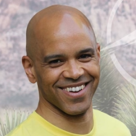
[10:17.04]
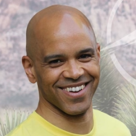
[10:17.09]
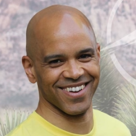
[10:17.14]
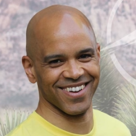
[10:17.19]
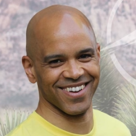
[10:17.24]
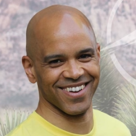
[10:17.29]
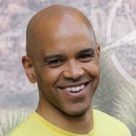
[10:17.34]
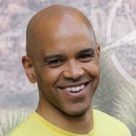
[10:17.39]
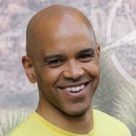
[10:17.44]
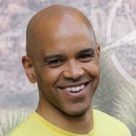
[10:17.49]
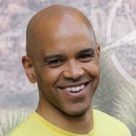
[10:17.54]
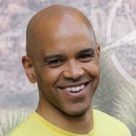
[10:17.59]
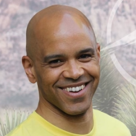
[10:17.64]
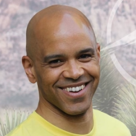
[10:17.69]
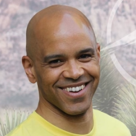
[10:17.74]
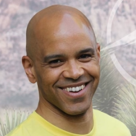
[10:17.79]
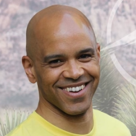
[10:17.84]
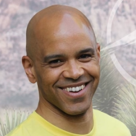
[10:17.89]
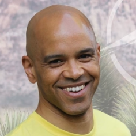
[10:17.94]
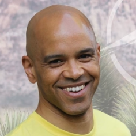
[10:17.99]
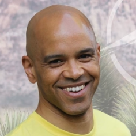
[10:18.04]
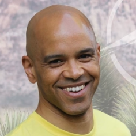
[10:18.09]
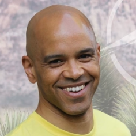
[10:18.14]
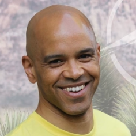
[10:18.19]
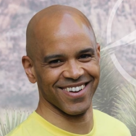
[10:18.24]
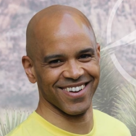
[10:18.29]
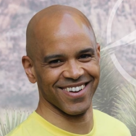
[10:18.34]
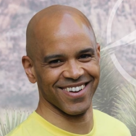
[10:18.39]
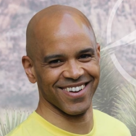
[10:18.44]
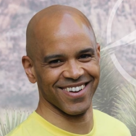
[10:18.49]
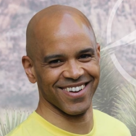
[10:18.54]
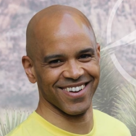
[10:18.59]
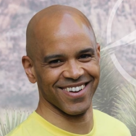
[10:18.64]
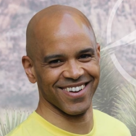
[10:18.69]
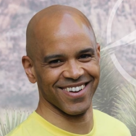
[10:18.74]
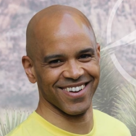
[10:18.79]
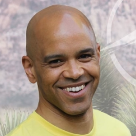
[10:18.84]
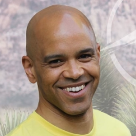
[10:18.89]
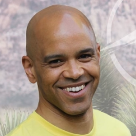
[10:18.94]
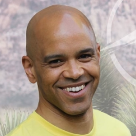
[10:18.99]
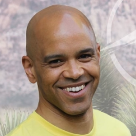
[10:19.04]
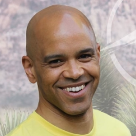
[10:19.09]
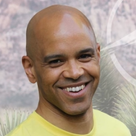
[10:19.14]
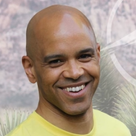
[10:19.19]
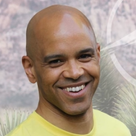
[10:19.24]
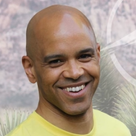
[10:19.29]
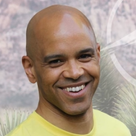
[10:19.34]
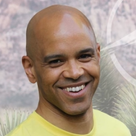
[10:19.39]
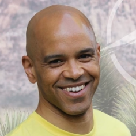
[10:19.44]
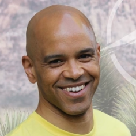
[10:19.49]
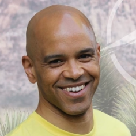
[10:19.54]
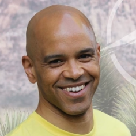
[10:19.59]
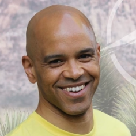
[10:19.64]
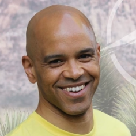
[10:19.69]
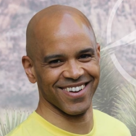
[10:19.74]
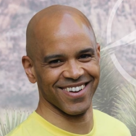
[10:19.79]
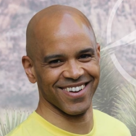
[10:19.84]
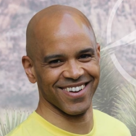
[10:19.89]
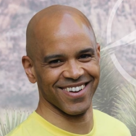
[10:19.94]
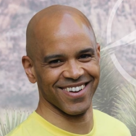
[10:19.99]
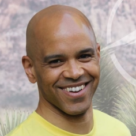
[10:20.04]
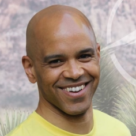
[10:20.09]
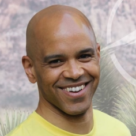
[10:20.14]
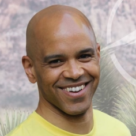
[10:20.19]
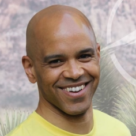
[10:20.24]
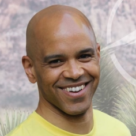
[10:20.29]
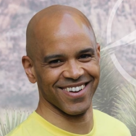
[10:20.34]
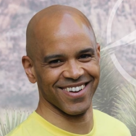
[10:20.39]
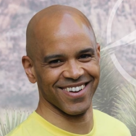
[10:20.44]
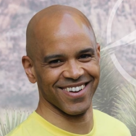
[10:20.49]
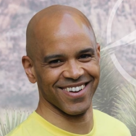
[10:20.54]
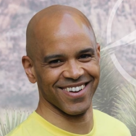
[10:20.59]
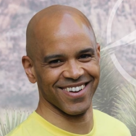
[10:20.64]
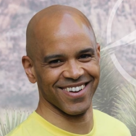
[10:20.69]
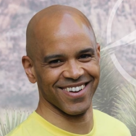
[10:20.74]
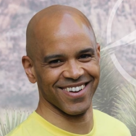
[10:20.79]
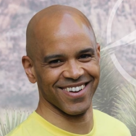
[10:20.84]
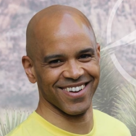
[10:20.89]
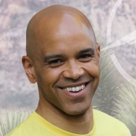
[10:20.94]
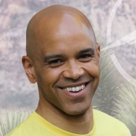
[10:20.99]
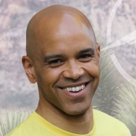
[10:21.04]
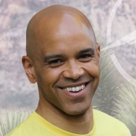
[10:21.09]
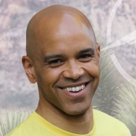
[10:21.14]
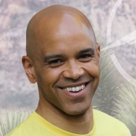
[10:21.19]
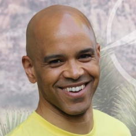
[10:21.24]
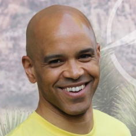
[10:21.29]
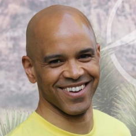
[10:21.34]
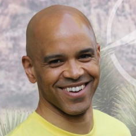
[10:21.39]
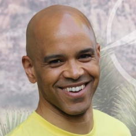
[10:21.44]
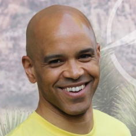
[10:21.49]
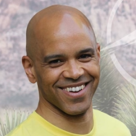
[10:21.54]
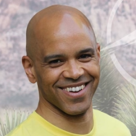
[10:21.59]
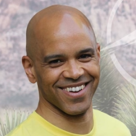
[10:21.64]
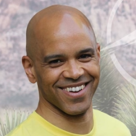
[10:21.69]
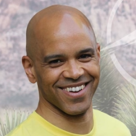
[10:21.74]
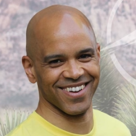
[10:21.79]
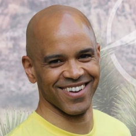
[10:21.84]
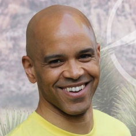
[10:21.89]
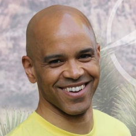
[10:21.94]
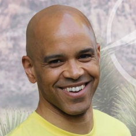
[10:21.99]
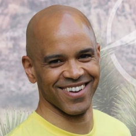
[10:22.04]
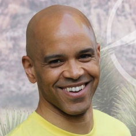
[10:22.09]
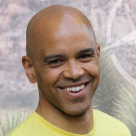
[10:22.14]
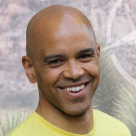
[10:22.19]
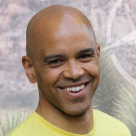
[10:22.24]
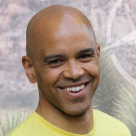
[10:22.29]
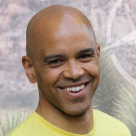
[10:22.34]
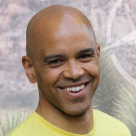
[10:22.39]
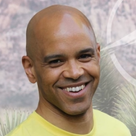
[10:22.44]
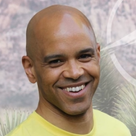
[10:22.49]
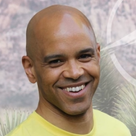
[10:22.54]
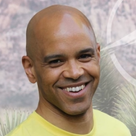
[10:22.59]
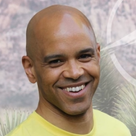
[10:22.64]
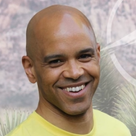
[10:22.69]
The face doesn't move, so there is nothing to read.